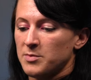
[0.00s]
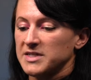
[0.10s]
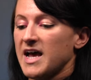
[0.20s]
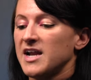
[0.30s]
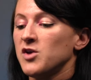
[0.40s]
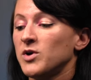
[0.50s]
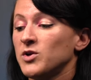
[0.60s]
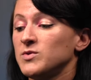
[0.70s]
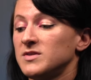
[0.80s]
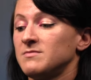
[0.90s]
But to
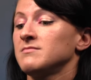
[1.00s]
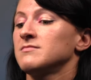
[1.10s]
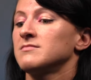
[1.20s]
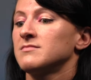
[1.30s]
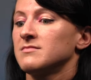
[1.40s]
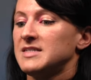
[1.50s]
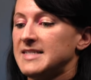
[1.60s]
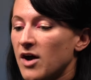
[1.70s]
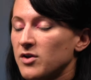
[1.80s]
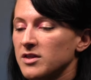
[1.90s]
anyone who's
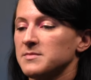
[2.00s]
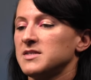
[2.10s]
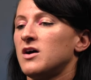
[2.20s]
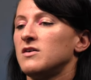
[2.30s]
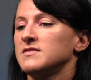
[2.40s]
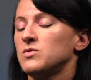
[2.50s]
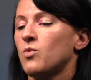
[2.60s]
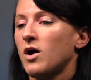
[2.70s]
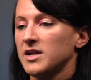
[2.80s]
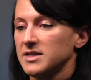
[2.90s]
doubting themselves
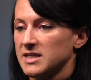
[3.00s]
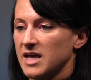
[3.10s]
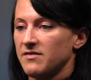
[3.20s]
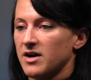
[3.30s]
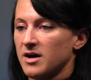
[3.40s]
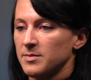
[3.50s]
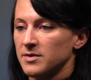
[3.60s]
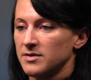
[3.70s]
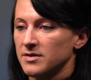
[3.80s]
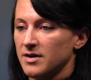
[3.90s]
and wanting to give up,
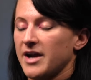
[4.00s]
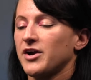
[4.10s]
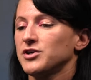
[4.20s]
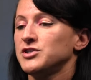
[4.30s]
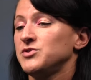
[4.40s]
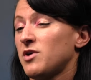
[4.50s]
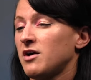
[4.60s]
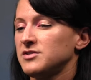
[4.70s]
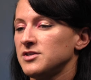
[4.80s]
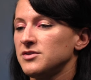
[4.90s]
I urge you
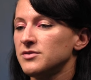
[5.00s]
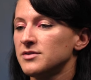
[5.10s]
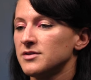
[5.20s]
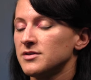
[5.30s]
not to